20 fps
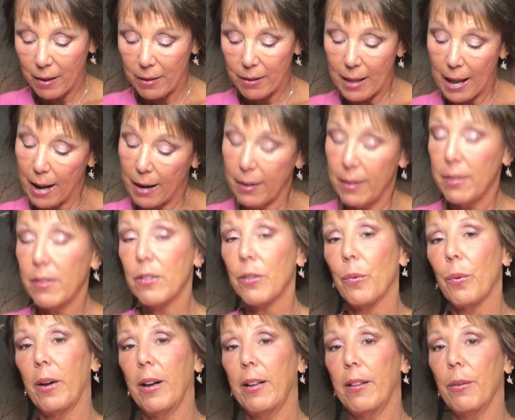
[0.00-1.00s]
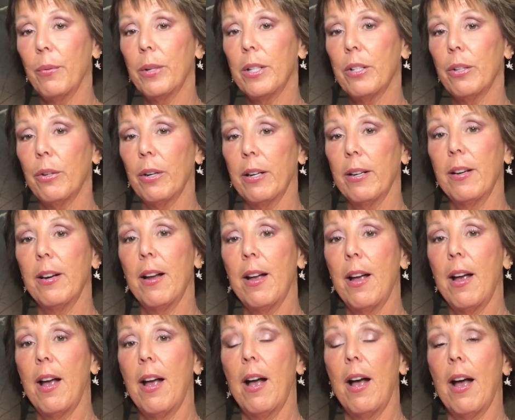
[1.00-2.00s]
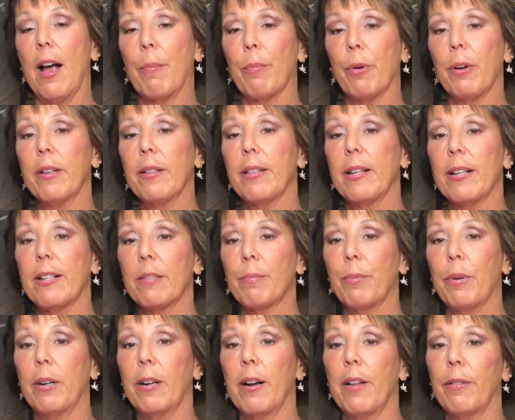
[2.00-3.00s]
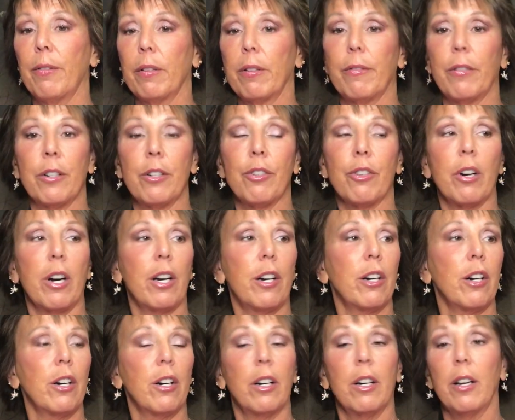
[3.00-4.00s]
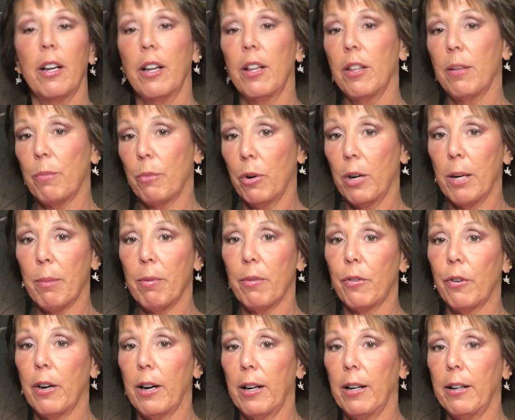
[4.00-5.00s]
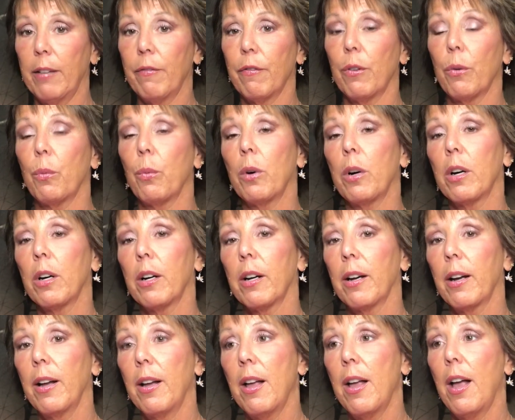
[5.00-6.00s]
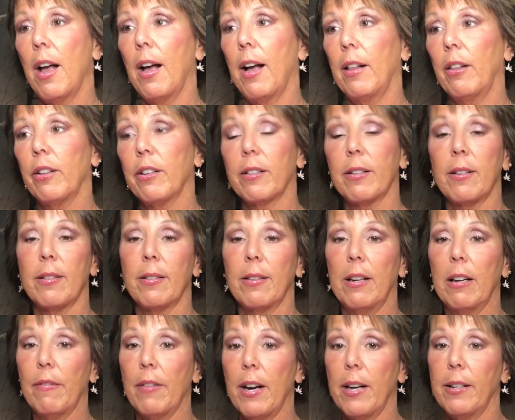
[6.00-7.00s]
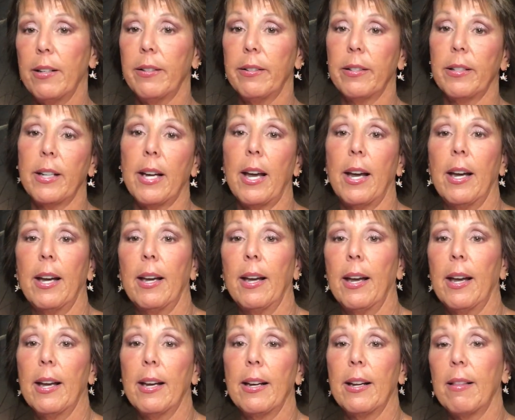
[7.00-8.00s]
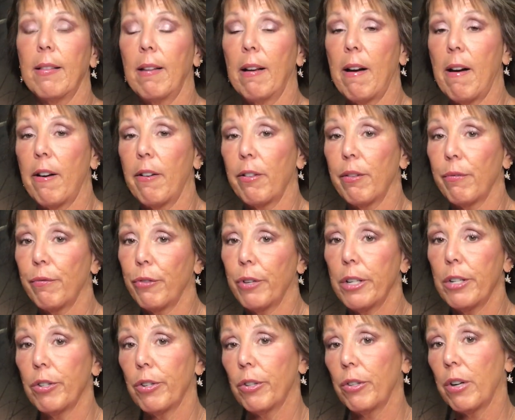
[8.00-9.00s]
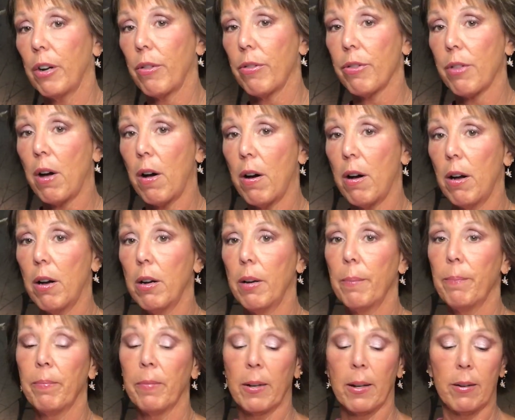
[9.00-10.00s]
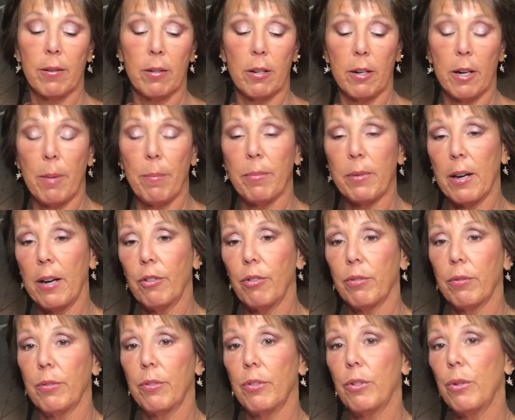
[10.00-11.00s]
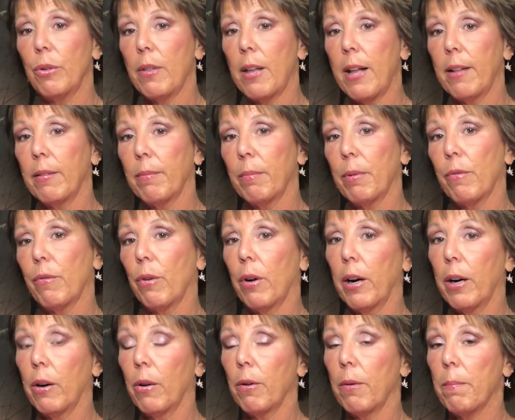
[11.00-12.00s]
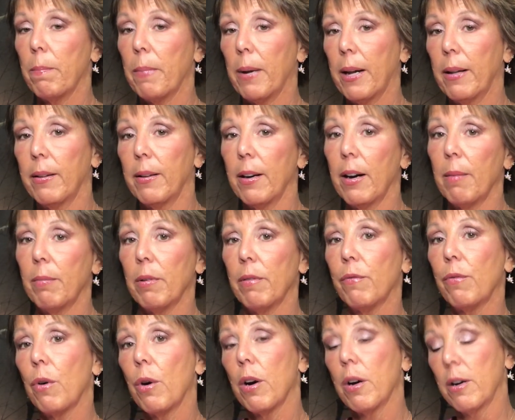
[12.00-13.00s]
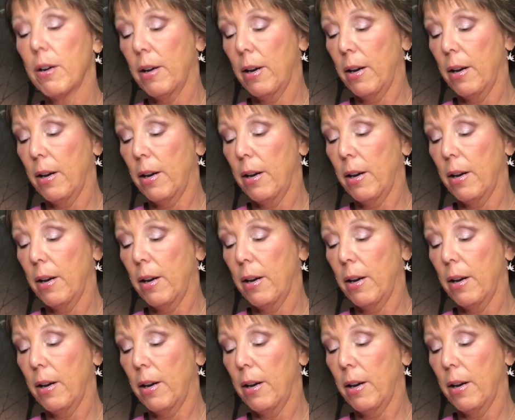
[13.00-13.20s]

that is the way that we do it. I print this, put it on the refrigerator. In the morning before I leave for work, I look to see if I need to take anything out of the freezer to thaw. Sometimes I do that before I go to bed the night before,